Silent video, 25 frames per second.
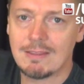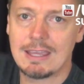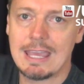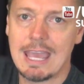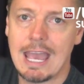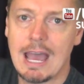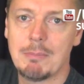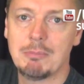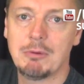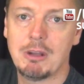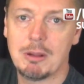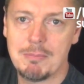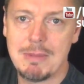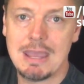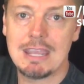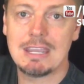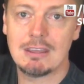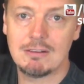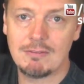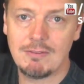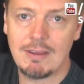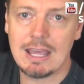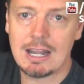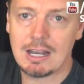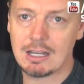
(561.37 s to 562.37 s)
the cap to make
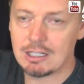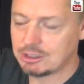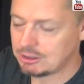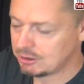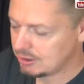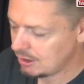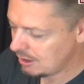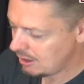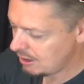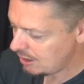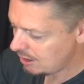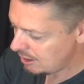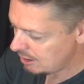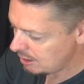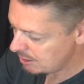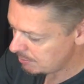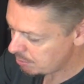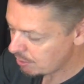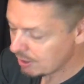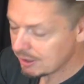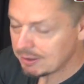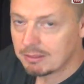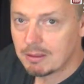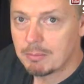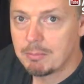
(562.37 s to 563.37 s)
it vanish.
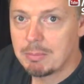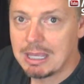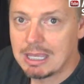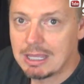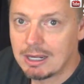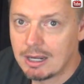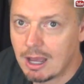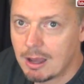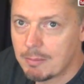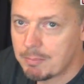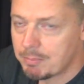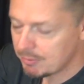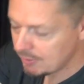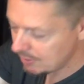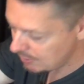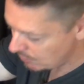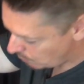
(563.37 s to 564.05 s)
Bring the pin up.